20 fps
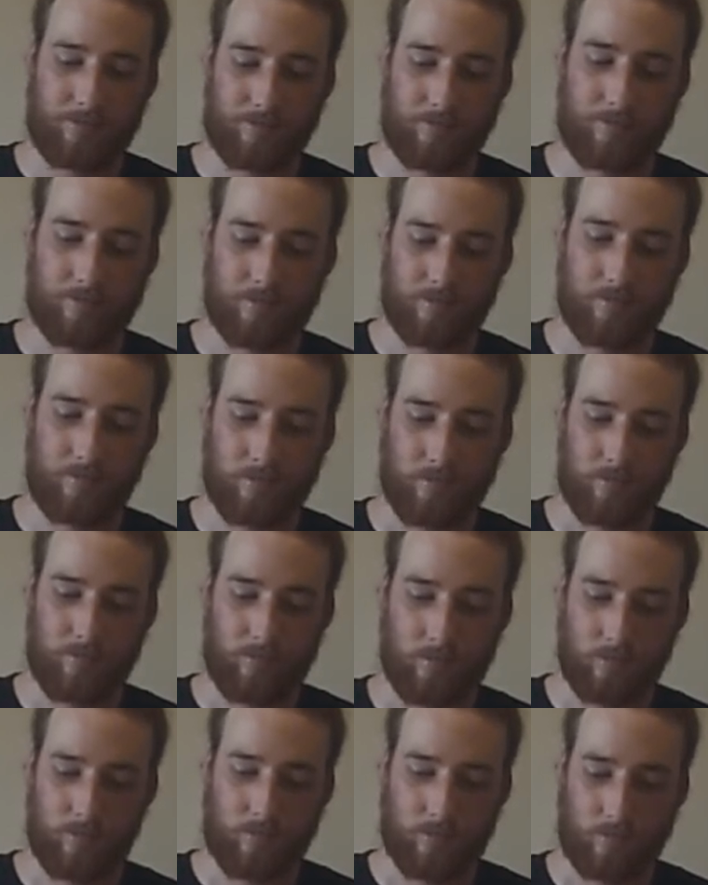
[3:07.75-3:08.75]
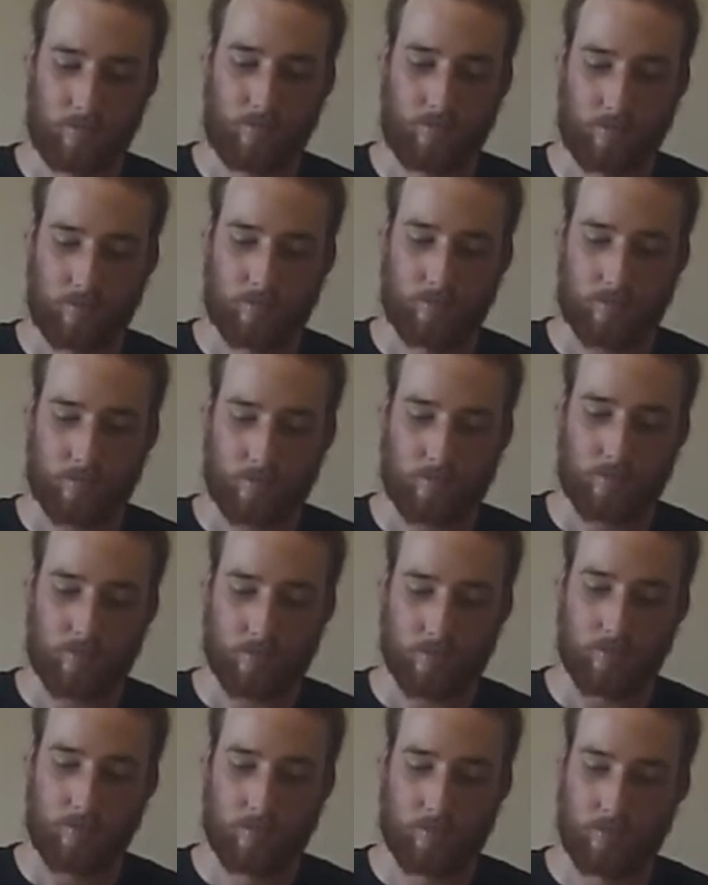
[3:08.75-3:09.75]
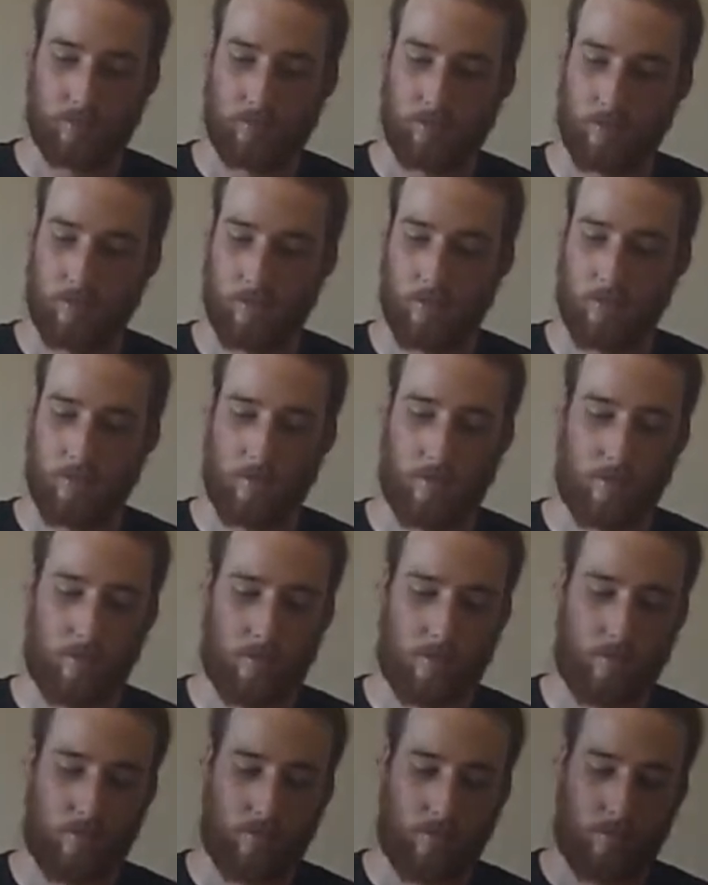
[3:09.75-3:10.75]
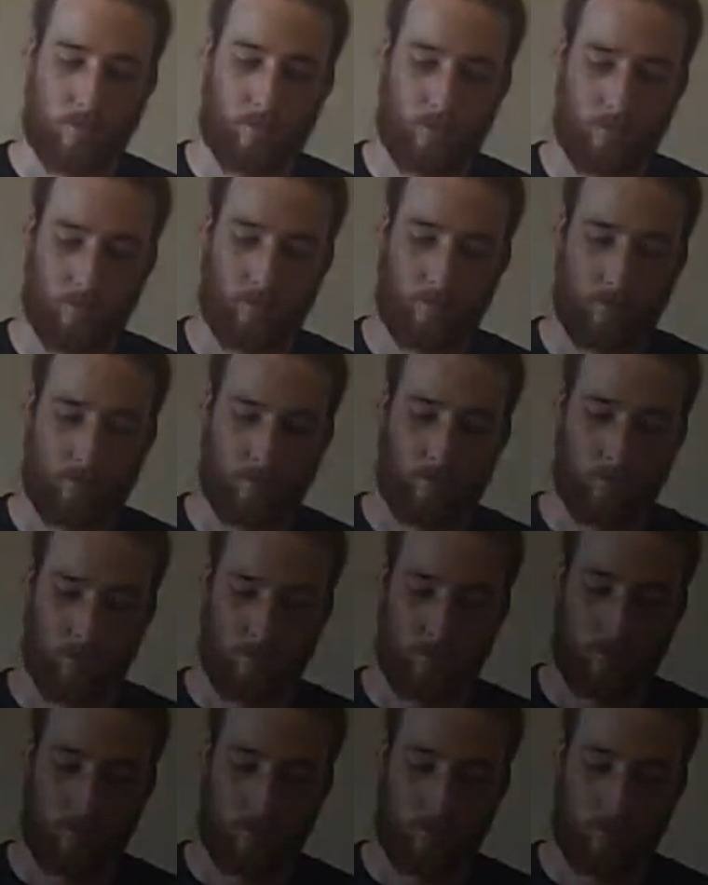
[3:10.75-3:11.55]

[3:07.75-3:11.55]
Nothing is said.